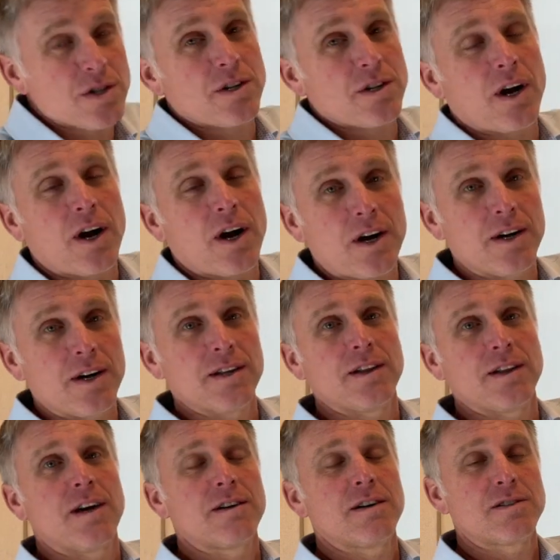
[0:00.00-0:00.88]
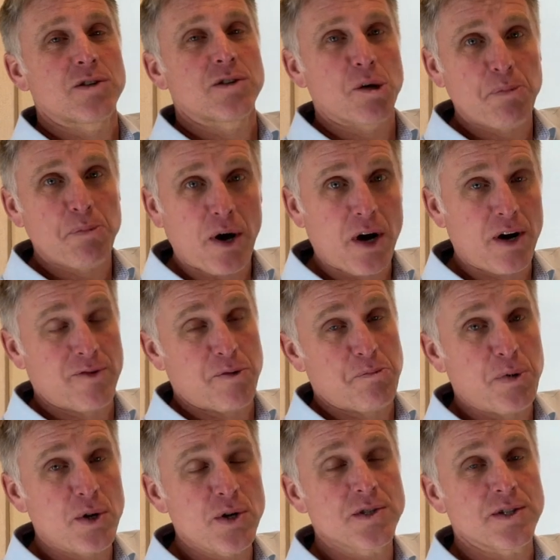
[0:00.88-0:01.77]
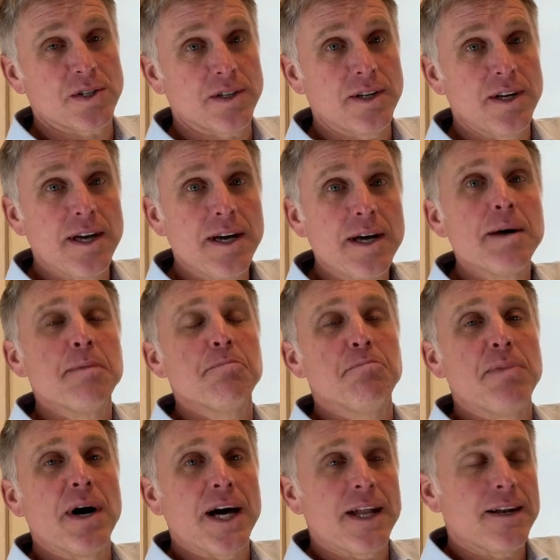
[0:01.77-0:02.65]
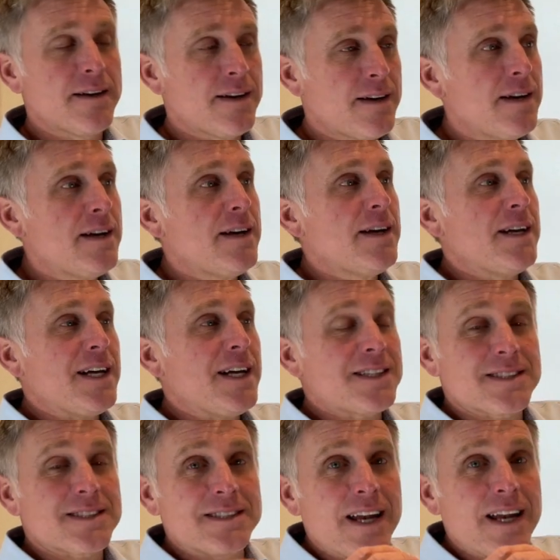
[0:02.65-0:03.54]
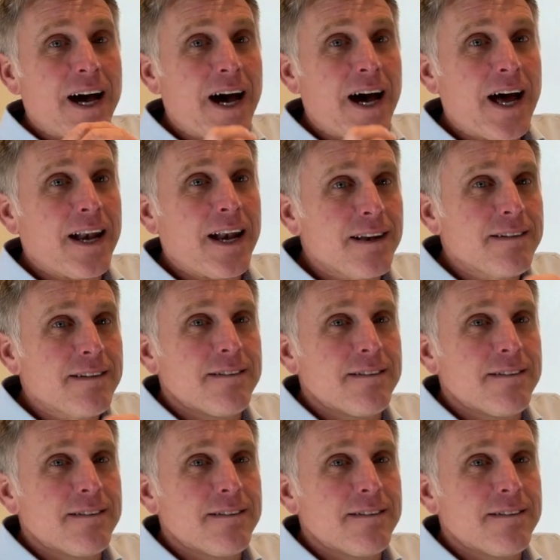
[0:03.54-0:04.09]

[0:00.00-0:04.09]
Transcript: heart and lungs are a part of a person, but it's not